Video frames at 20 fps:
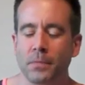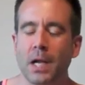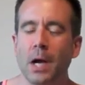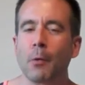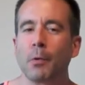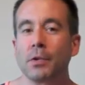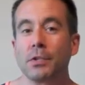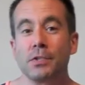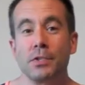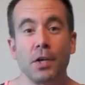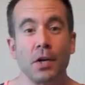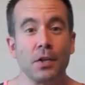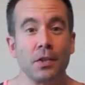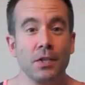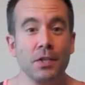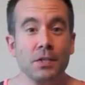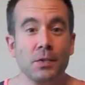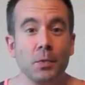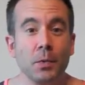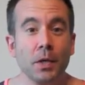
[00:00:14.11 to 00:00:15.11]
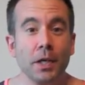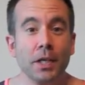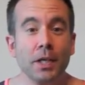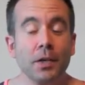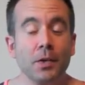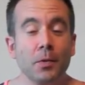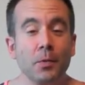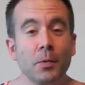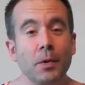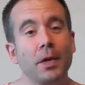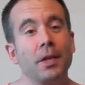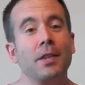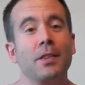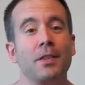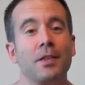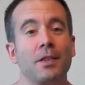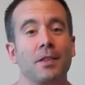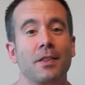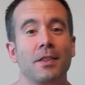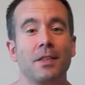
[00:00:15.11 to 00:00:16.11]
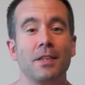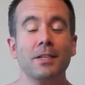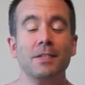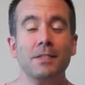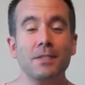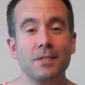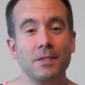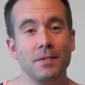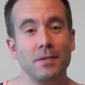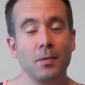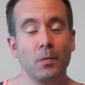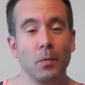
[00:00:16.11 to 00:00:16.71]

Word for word: I want to start this week with this